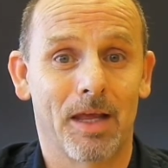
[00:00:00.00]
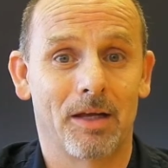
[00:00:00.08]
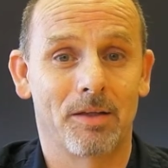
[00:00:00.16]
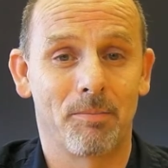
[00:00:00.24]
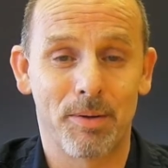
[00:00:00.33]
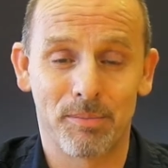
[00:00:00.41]

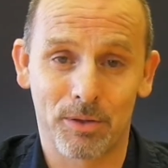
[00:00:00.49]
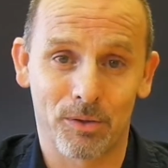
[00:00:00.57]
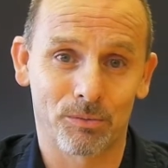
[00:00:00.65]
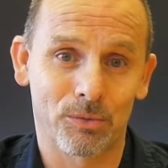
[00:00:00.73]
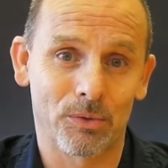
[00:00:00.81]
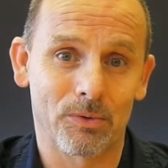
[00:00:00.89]
The
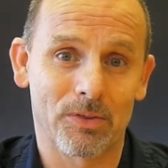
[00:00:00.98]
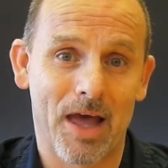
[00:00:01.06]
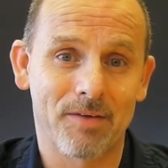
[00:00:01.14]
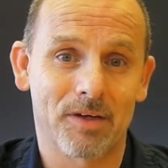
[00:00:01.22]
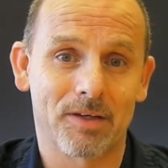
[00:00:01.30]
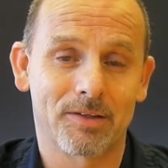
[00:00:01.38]
biblical Ruth,
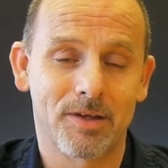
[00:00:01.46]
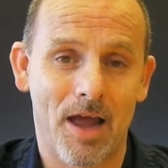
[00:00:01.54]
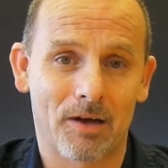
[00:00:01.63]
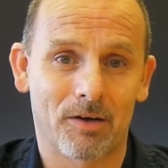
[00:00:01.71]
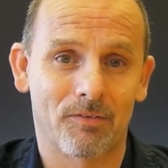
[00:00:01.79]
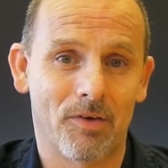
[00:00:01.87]
having
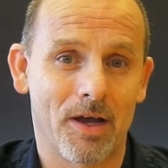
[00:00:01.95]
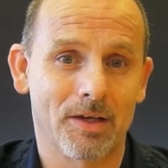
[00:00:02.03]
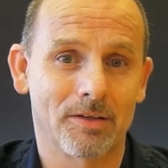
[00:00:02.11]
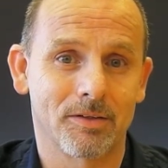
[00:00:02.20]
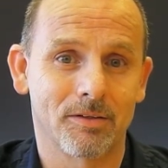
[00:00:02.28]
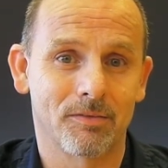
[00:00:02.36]

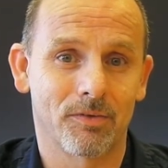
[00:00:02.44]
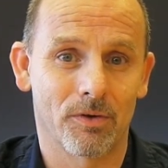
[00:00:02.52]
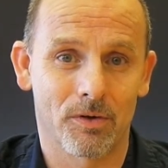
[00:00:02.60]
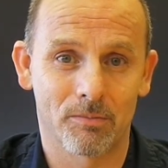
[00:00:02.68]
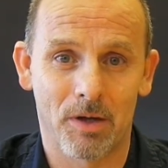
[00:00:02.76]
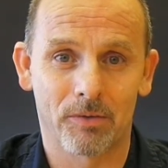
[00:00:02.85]
sacrificed for
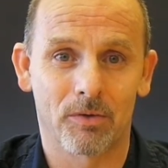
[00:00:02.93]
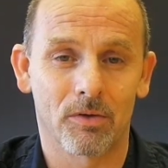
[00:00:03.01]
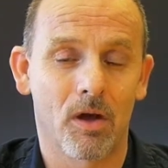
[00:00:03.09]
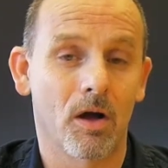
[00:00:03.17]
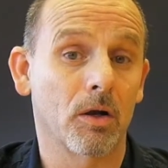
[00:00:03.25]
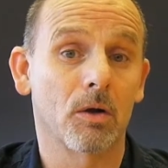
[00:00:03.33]
her
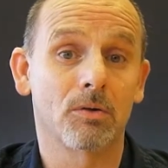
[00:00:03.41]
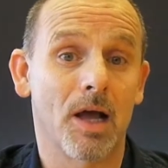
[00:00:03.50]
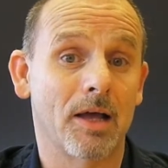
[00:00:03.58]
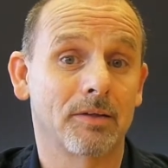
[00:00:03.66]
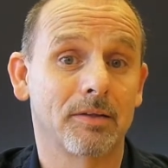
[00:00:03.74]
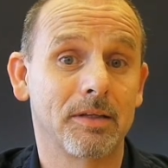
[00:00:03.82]
mother-in-law, goes
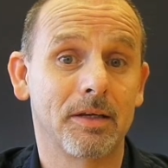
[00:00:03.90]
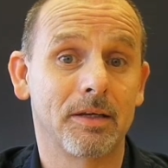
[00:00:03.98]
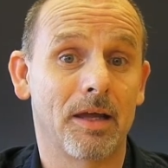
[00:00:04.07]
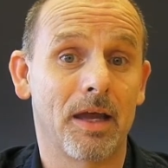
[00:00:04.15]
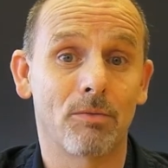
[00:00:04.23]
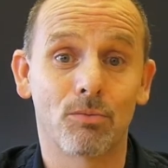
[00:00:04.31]
on to
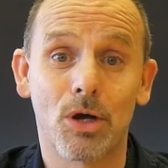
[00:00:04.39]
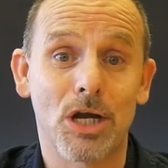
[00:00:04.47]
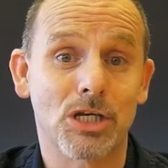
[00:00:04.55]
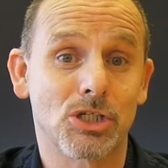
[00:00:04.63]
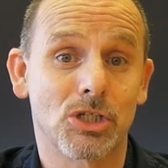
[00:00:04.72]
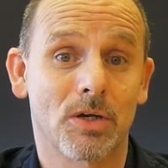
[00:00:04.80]
lead a
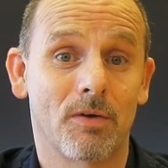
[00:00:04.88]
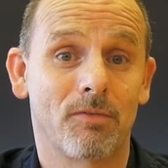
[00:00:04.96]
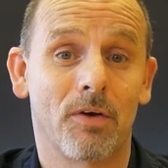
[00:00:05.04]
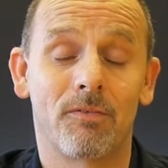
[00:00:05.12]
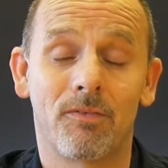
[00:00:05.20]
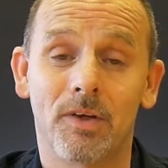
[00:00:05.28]
rich,
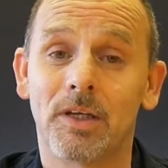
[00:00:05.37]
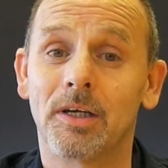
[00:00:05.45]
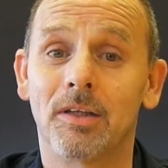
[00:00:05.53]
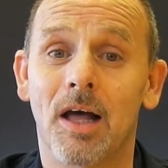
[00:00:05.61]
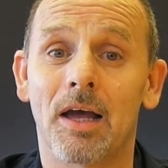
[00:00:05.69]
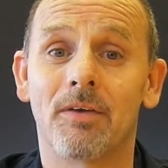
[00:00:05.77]

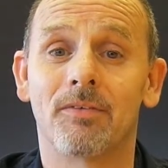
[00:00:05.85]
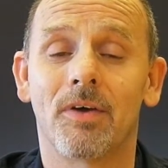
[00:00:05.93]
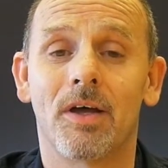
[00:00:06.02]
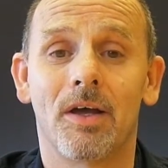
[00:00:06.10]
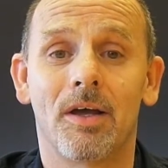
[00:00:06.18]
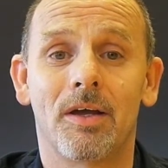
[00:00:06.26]
fulfilling
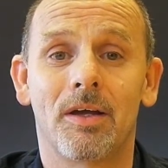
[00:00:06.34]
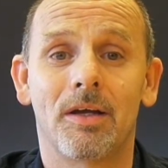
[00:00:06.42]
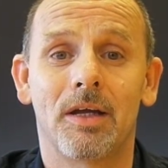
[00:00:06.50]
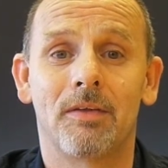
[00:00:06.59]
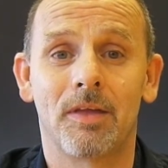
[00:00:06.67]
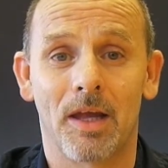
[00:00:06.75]
life
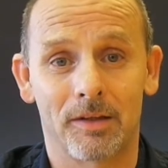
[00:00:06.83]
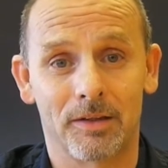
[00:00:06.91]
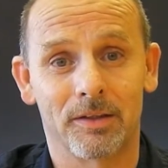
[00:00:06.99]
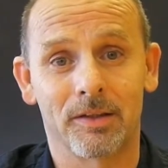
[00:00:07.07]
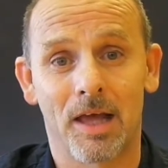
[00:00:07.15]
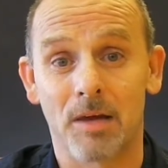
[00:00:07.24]
in the
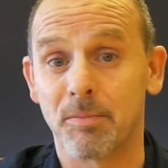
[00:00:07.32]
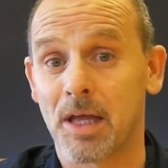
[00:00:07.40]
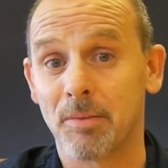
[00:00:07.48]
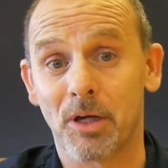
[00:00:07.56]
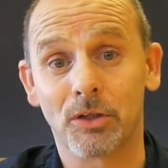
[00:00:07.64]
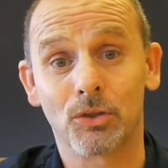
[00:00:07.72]
alien land,
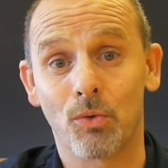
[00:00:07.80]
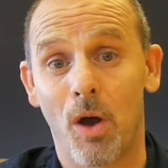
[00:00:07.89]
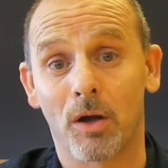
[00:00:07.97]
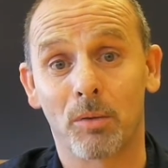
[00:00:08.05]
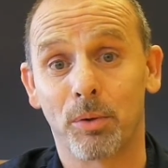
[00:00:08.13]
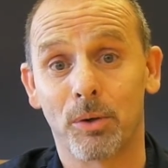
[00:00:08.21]
becoming a
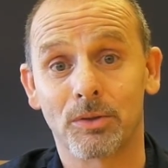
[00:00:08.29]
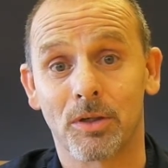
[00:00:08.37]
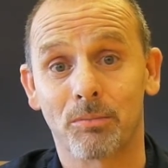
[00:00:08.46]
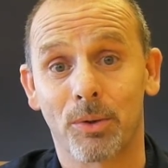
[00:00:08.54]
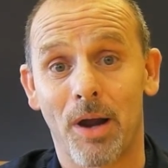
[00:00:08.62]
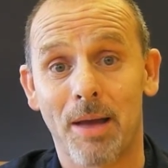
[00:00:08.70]
stronger
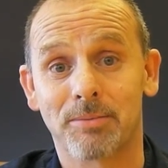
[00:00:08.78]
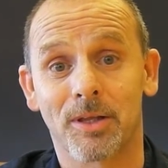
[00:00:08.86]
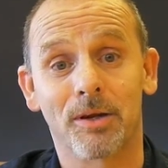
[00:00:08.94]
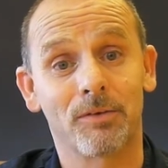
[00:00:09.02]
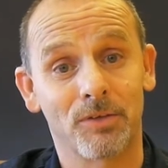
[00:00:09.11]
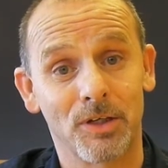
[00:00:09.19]
person perhaps
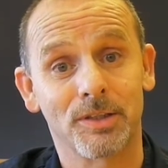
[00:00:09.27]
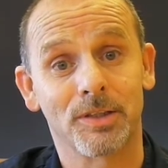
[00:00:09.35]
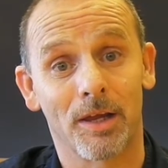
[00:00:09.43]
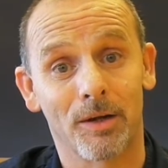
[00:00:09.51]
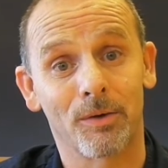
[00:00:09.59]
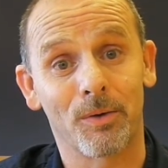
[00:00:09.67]
than if she'd
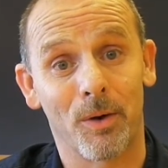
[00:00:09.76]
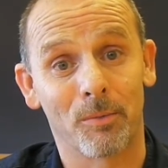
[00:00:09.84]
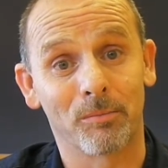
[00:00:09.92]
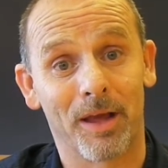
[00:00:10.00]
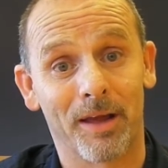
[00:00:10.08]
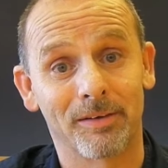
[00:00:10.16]
stayed in her
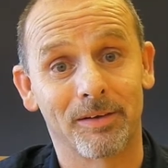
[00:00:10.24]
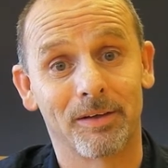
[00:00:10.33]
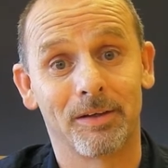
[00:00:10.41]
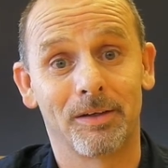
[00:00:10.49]
homeland.